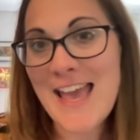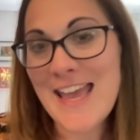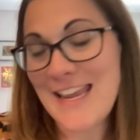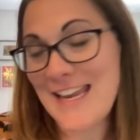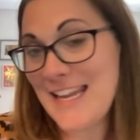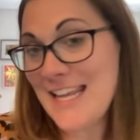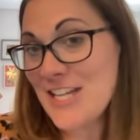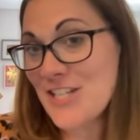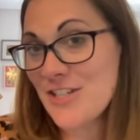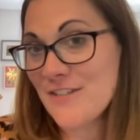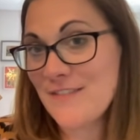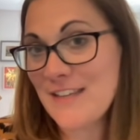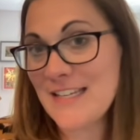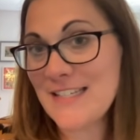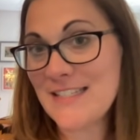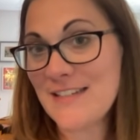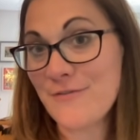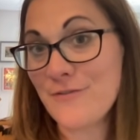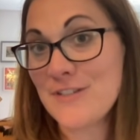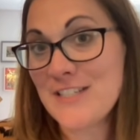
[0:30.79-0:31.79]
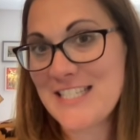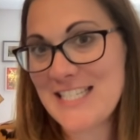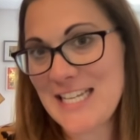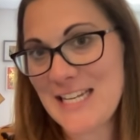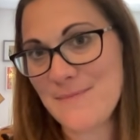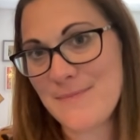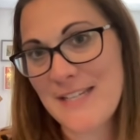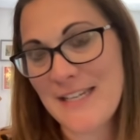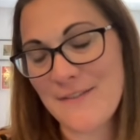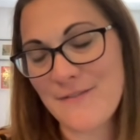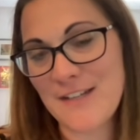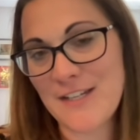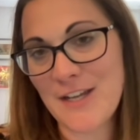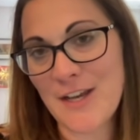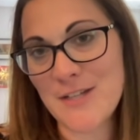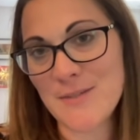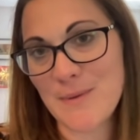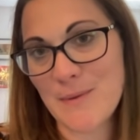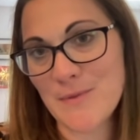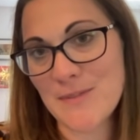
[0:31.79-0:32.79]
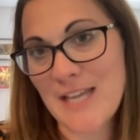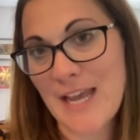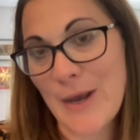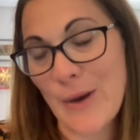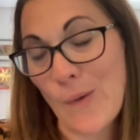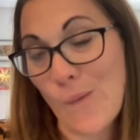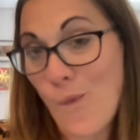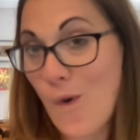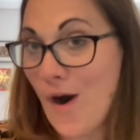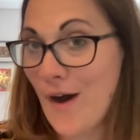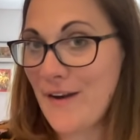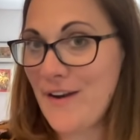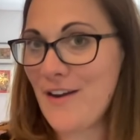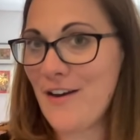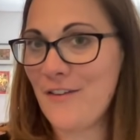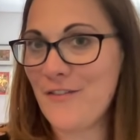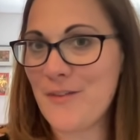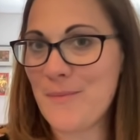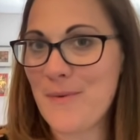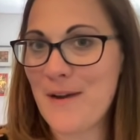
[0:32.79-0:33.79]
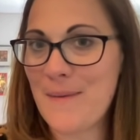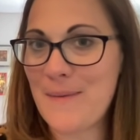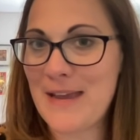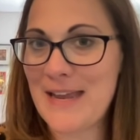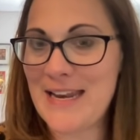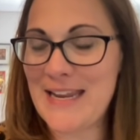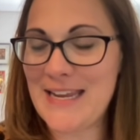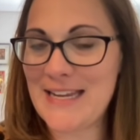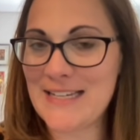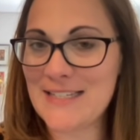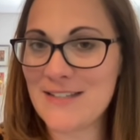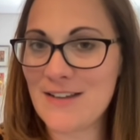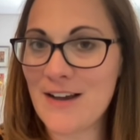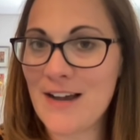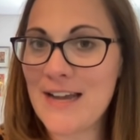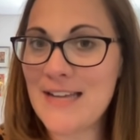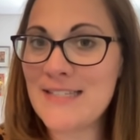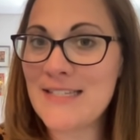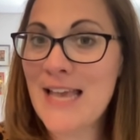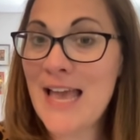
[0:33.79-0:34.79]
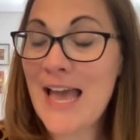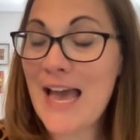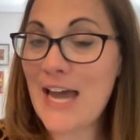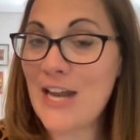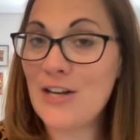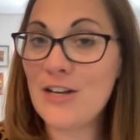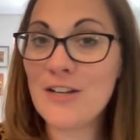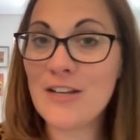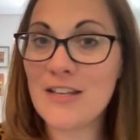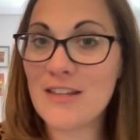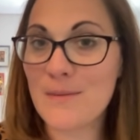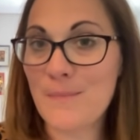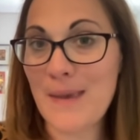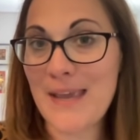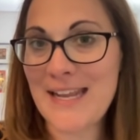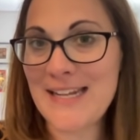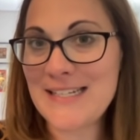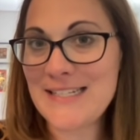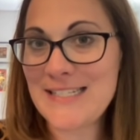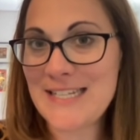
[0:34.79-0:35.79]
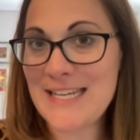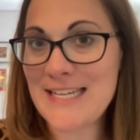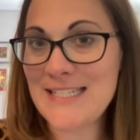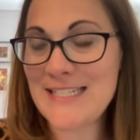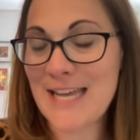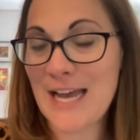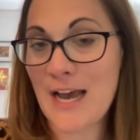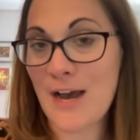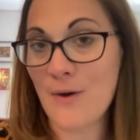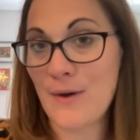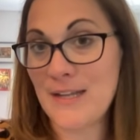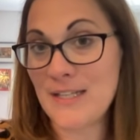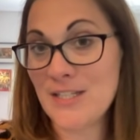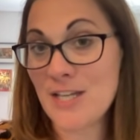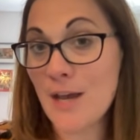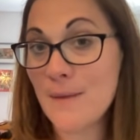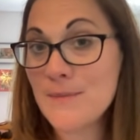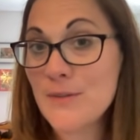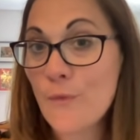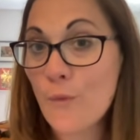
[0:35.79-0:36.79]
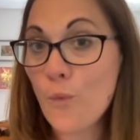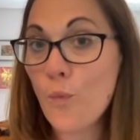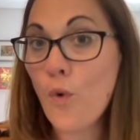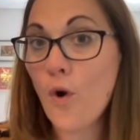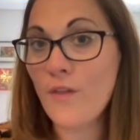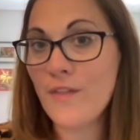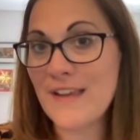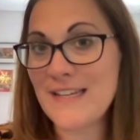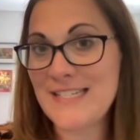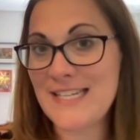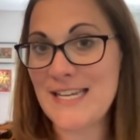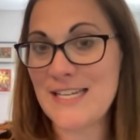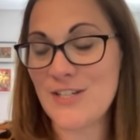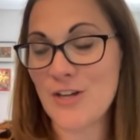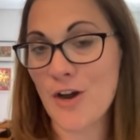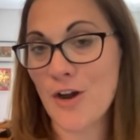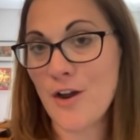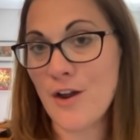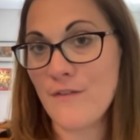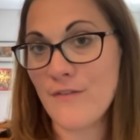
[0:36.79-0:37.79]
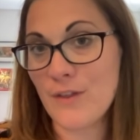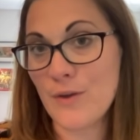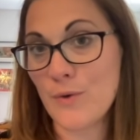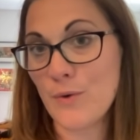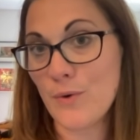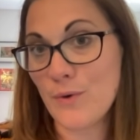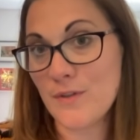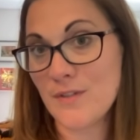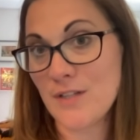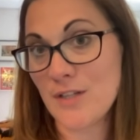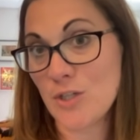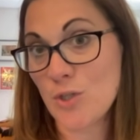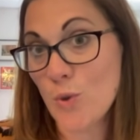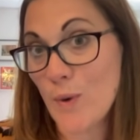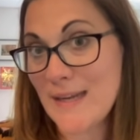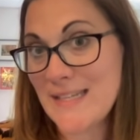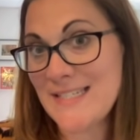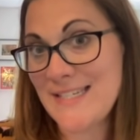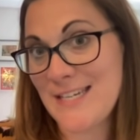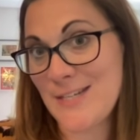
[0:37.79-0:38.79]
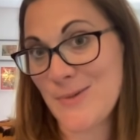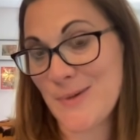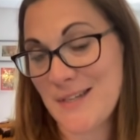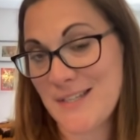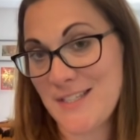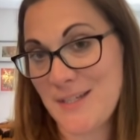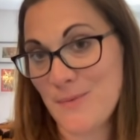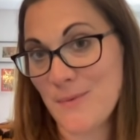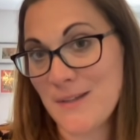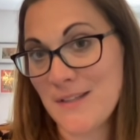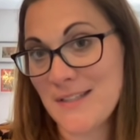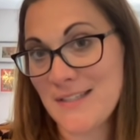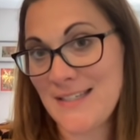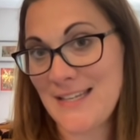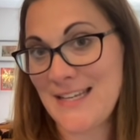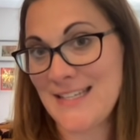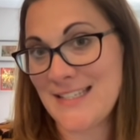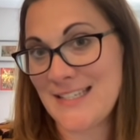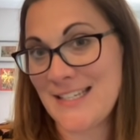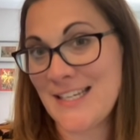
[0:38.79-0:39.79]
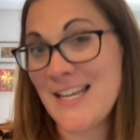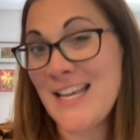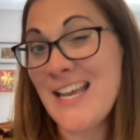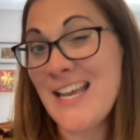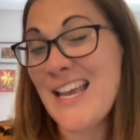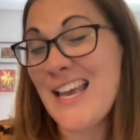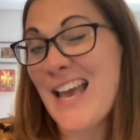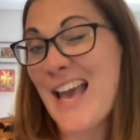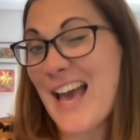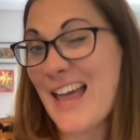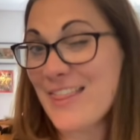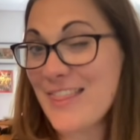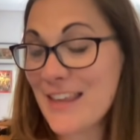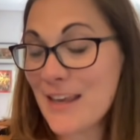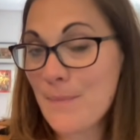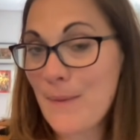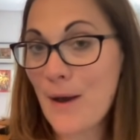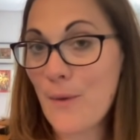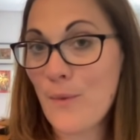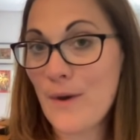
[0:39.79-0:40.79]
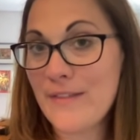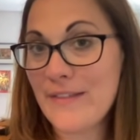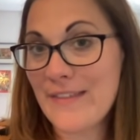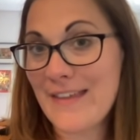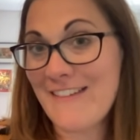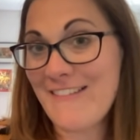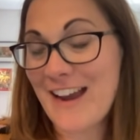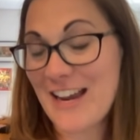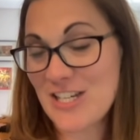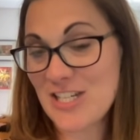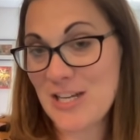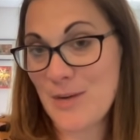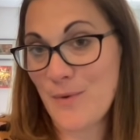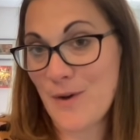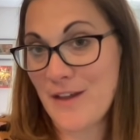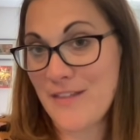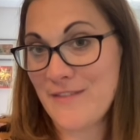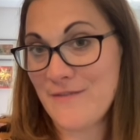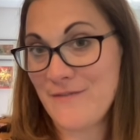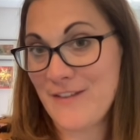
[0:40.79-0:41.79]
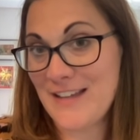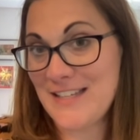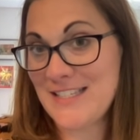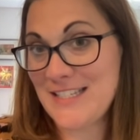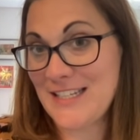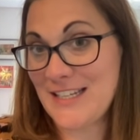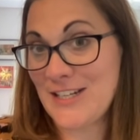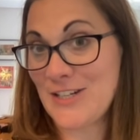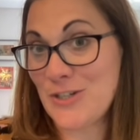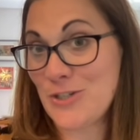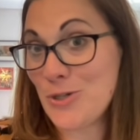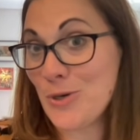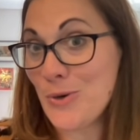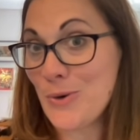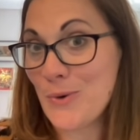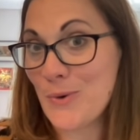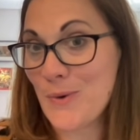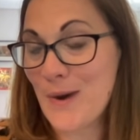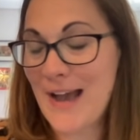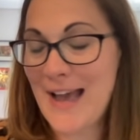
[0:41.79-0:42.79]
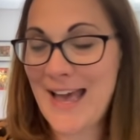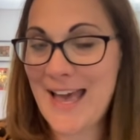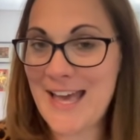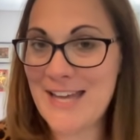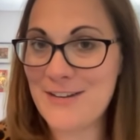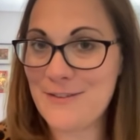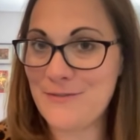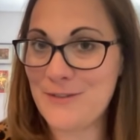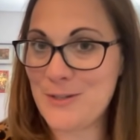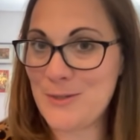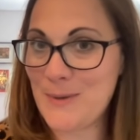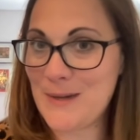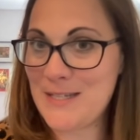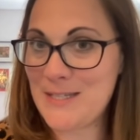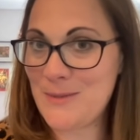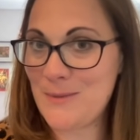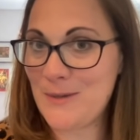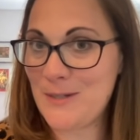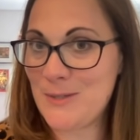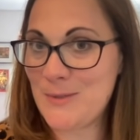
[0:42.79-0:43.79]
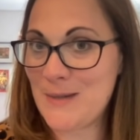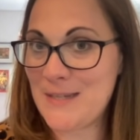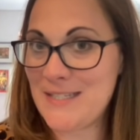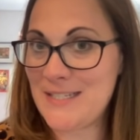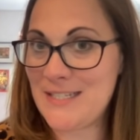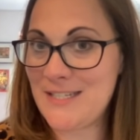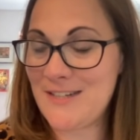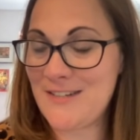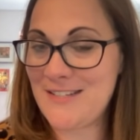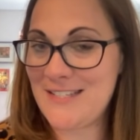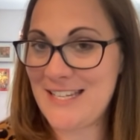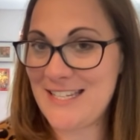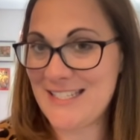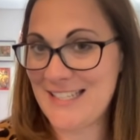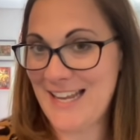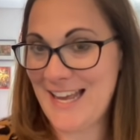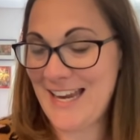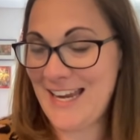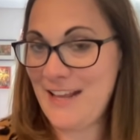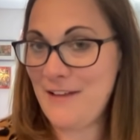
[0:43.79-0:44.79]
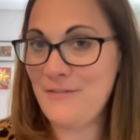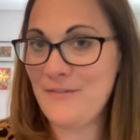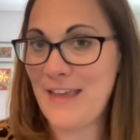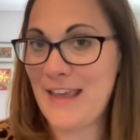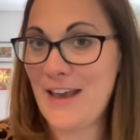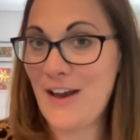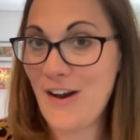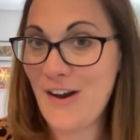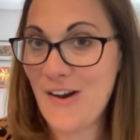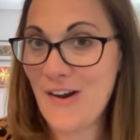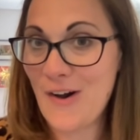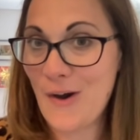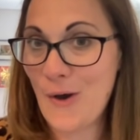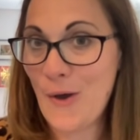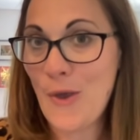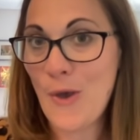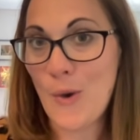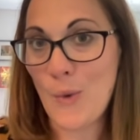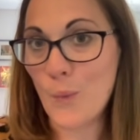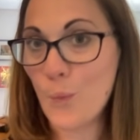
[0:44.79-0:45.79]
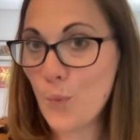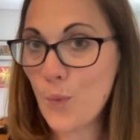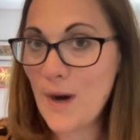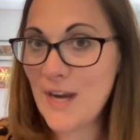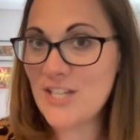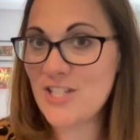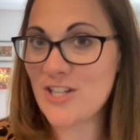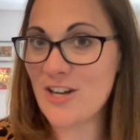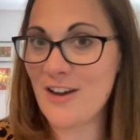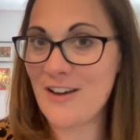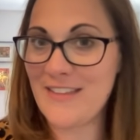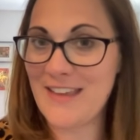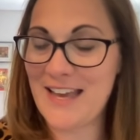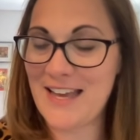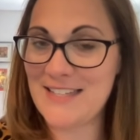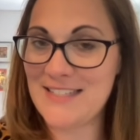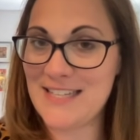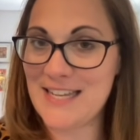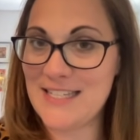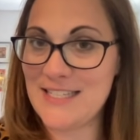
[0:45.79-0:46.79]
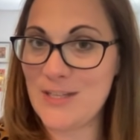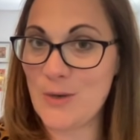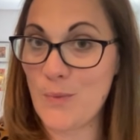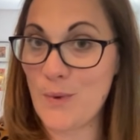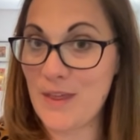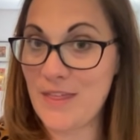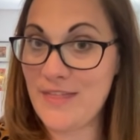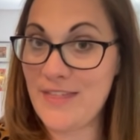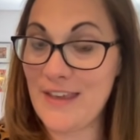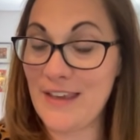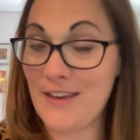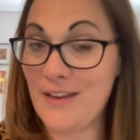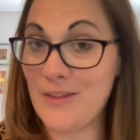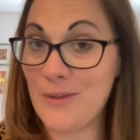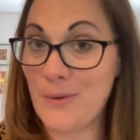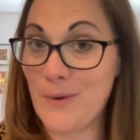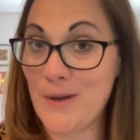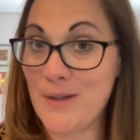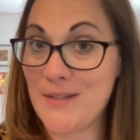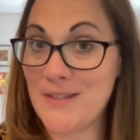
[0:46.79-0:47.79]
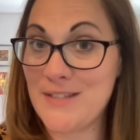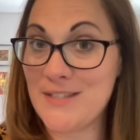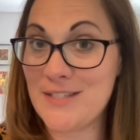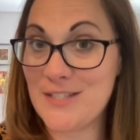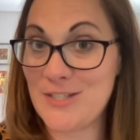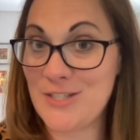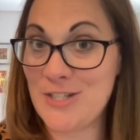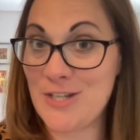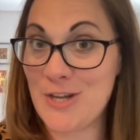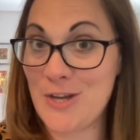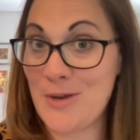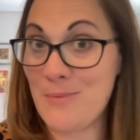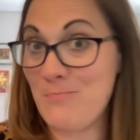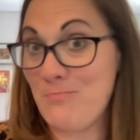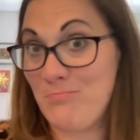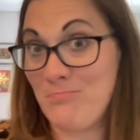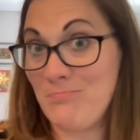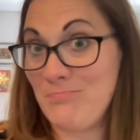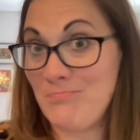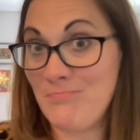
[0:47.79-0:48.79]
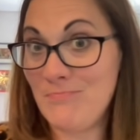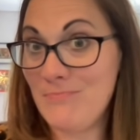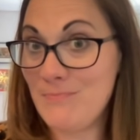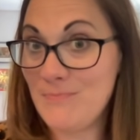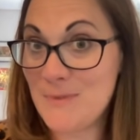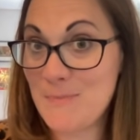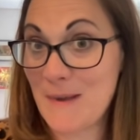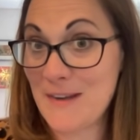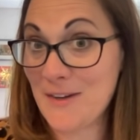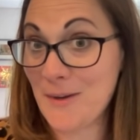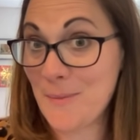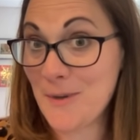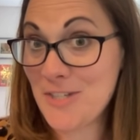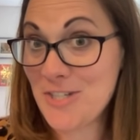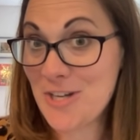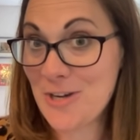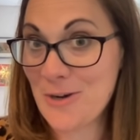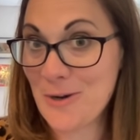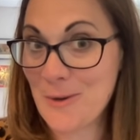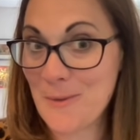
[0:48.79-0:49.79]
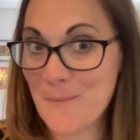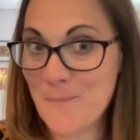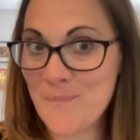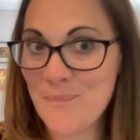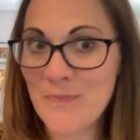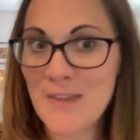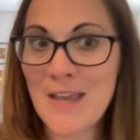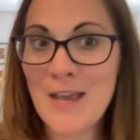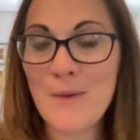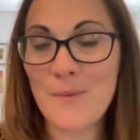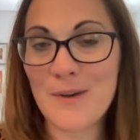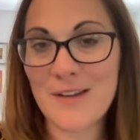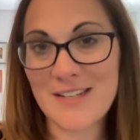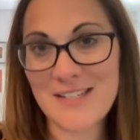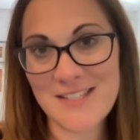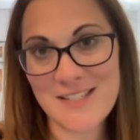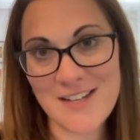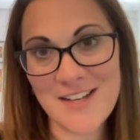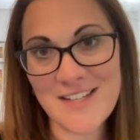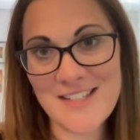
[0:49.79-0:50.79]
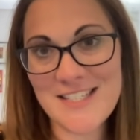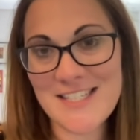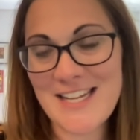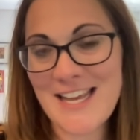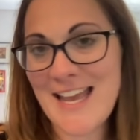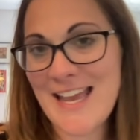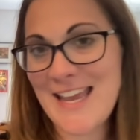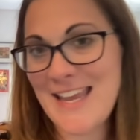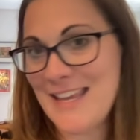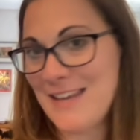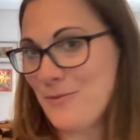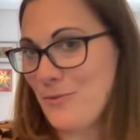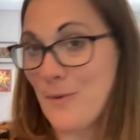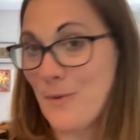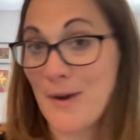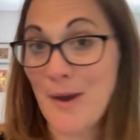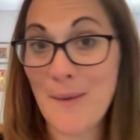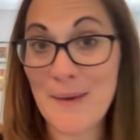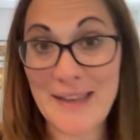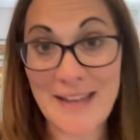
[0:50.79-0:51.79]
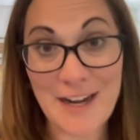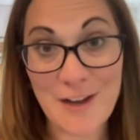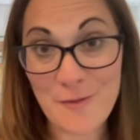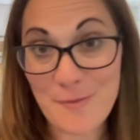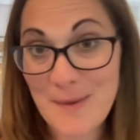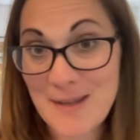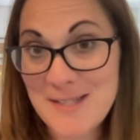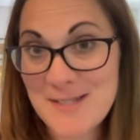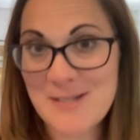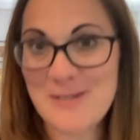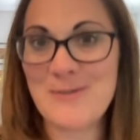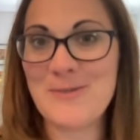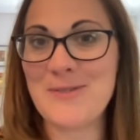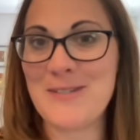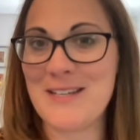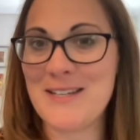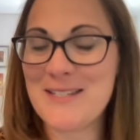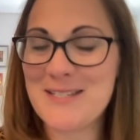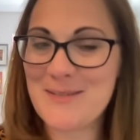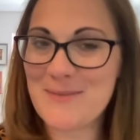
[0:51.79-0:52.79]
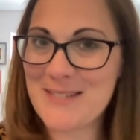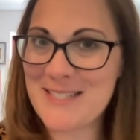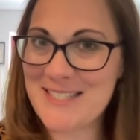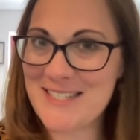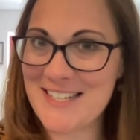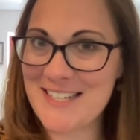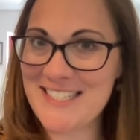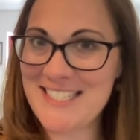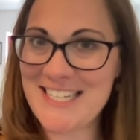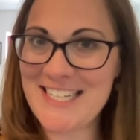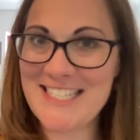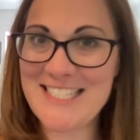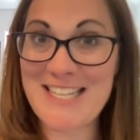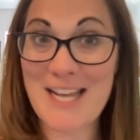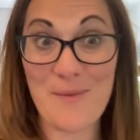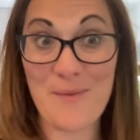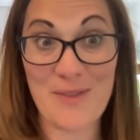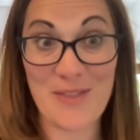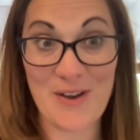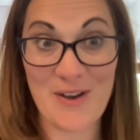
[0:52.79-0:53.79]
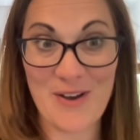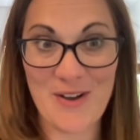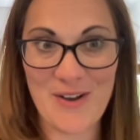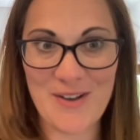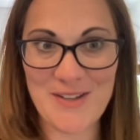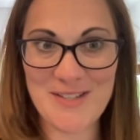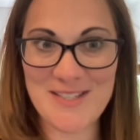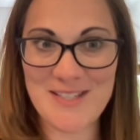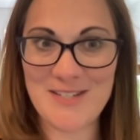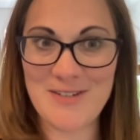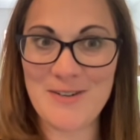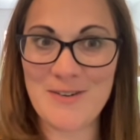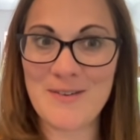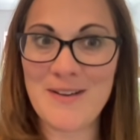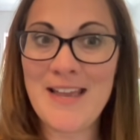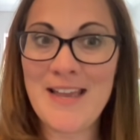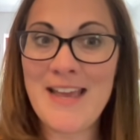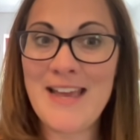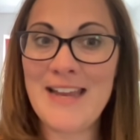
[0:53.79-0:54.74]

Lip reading: In each of these different deep dig videos we will take one of the Premier League sides and look at them in detail in terms of what they did over the course of the 2021 season and think about whether they're actually worth investing in at all ahead of the 21-22 season, and if they are, which are the assets that we think are the ones to spend our budget on. We're going to start today, we're going in alphabetical order, so we're starting today with Arsenal.